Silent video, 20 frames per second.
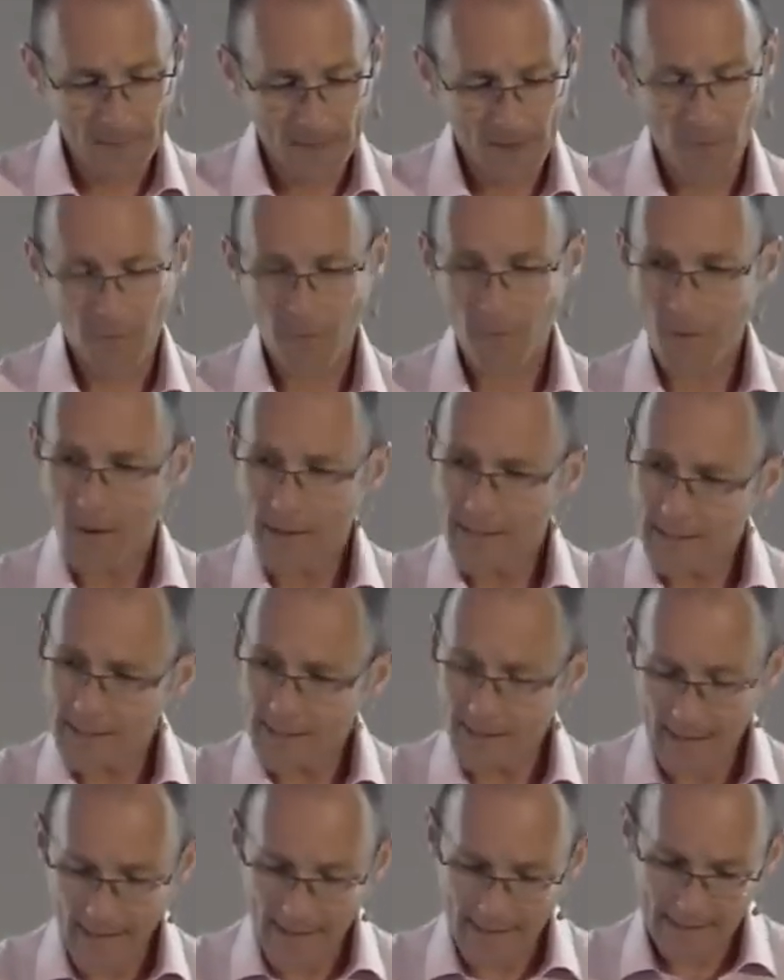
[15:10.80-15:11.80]
right at
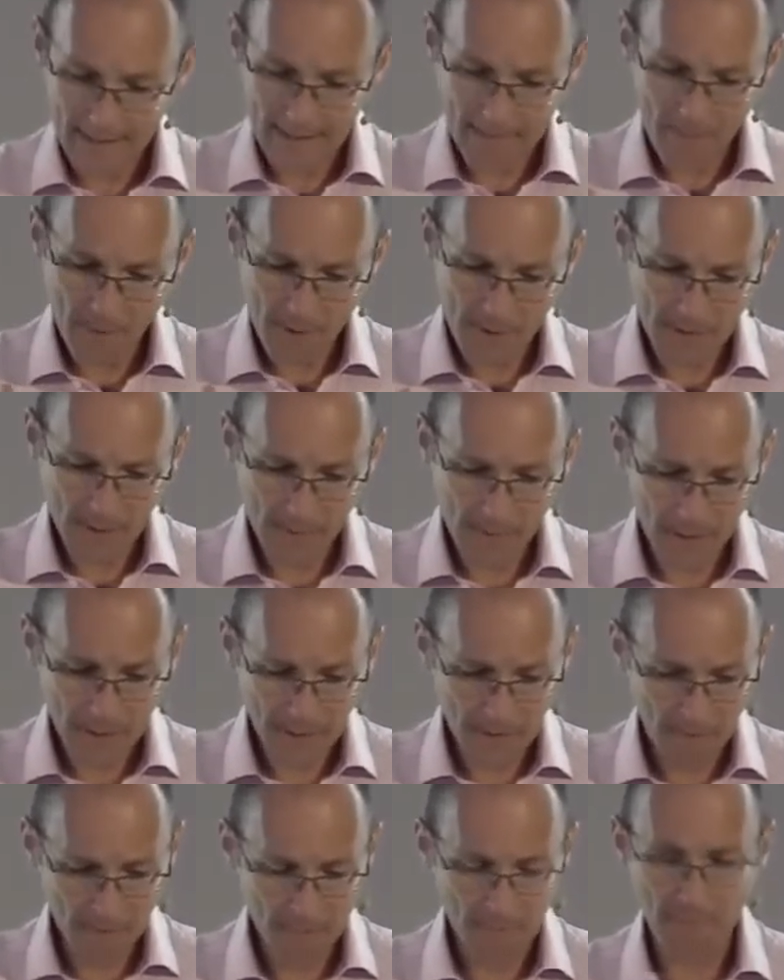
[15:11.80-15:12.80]
the end, he brings them this
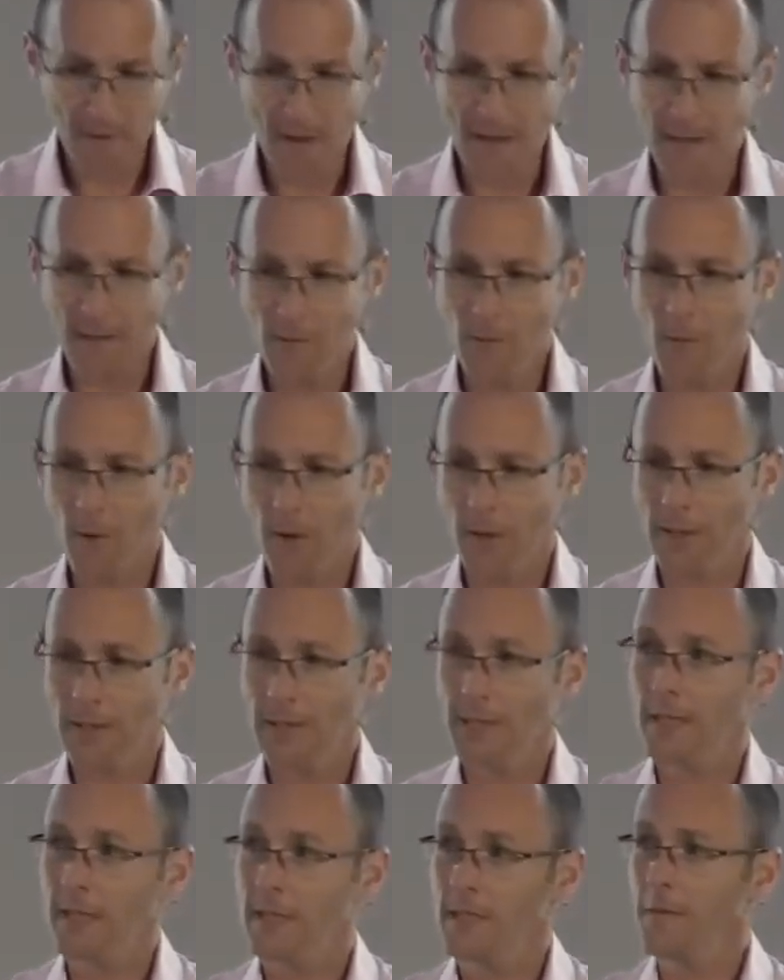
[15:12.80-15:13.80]
final word, and
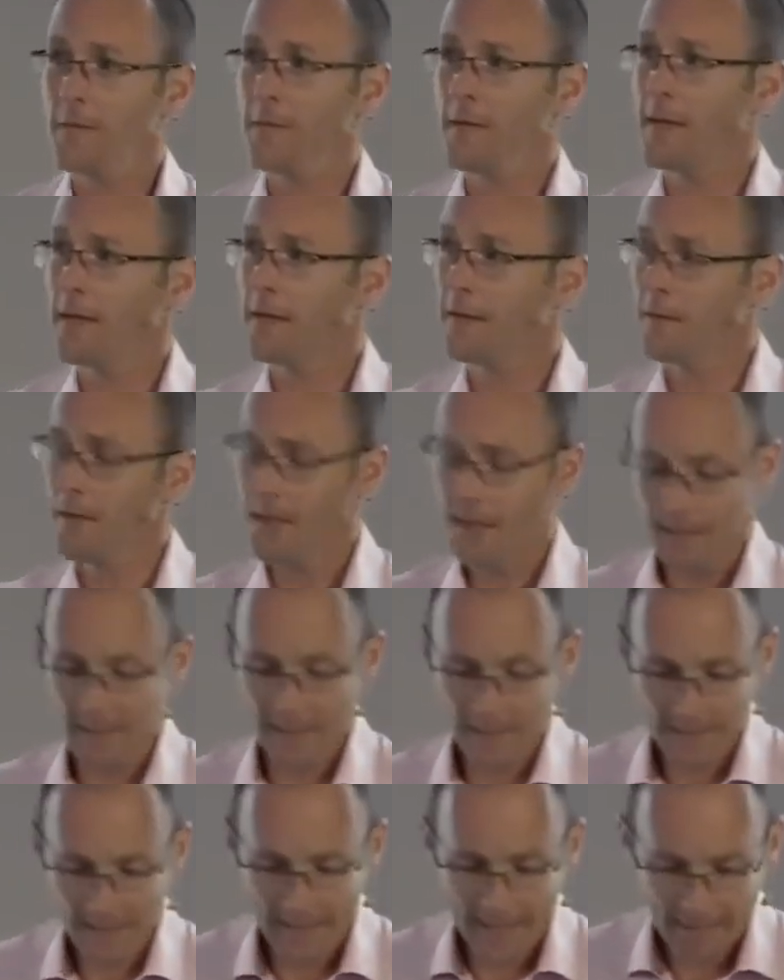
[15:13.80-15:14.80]
it's as if he kind of he
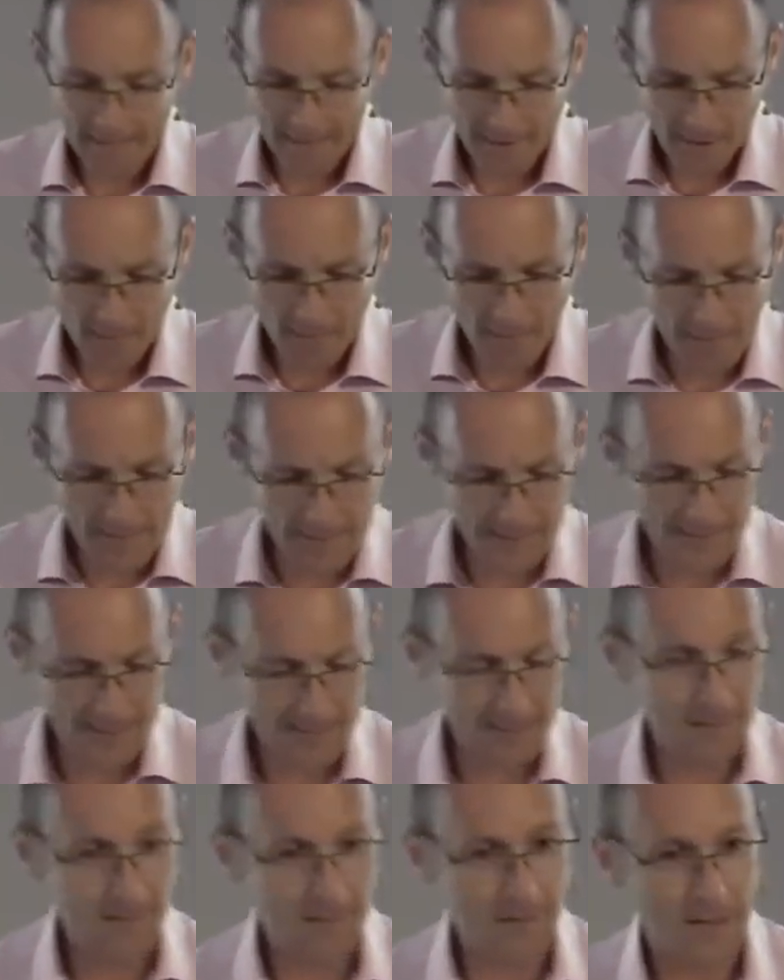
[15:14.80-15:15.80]
saves the best
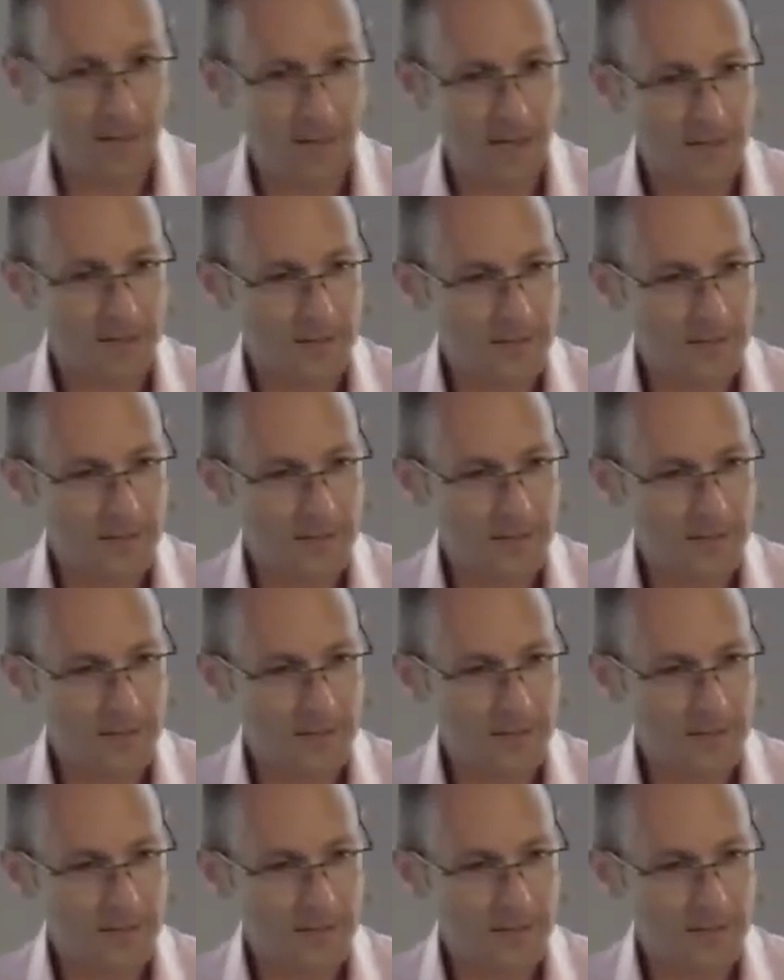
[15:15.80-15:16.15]
till last.